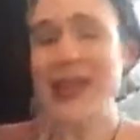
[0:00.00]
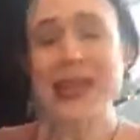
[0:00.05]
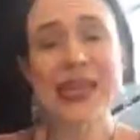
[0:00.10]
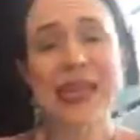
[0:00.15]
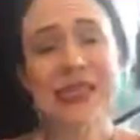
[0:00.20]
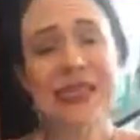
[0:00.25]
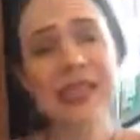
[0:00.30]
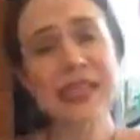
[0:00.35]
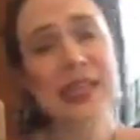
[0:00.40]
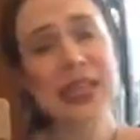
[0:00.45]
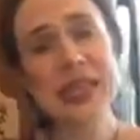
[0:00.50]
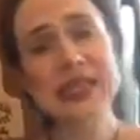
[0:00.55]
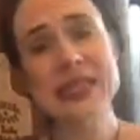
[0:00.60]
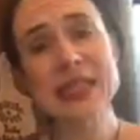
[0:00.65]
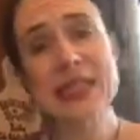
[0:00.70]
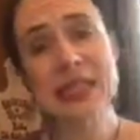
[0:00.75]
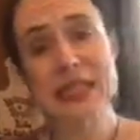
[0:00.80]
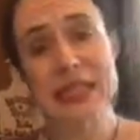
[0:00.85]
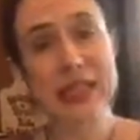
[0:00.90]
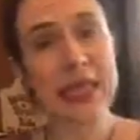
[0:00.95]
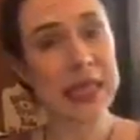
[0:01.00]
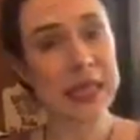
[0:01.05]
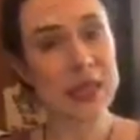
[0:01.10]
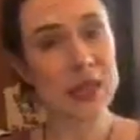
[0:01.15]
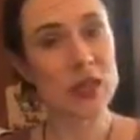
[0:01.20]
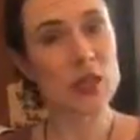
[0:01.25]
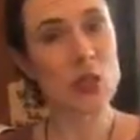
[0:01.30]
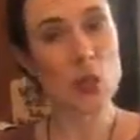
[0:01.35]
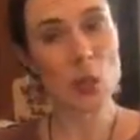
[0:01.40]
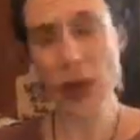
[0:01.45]
it's less
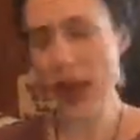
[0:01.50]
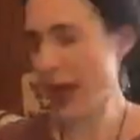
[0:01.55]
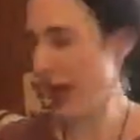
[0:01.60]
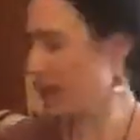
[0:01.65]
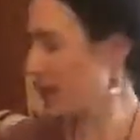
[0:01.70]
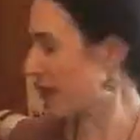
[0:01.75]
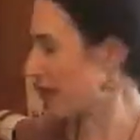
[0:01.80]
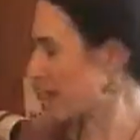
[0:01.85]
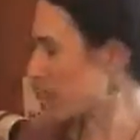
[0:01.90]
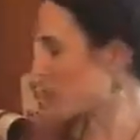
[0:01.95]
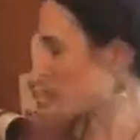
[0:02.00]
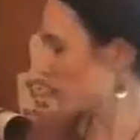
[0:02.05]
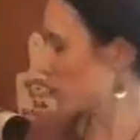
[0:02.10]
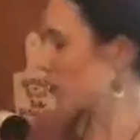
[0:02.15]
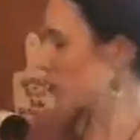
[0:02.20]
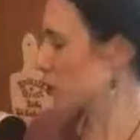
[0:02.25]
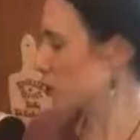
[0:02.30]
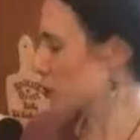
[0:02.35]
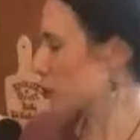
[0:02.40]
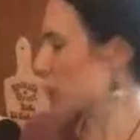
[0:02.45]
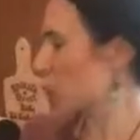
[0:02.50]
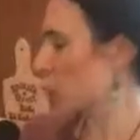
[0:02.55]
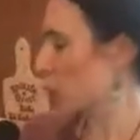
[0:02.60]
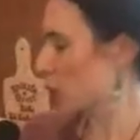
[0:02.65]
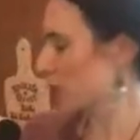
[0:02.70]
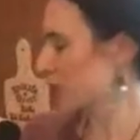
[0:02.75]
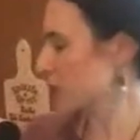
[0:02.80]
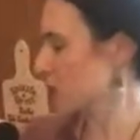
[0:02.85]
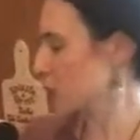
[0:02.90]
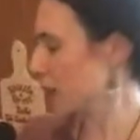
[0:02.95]
acidic, the way that the filter
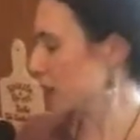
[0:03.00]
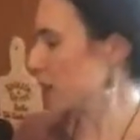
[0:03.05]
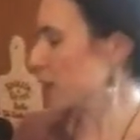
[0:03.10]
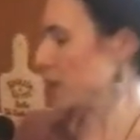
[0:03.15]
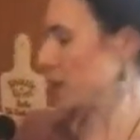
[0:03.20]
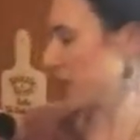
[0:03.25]
works with the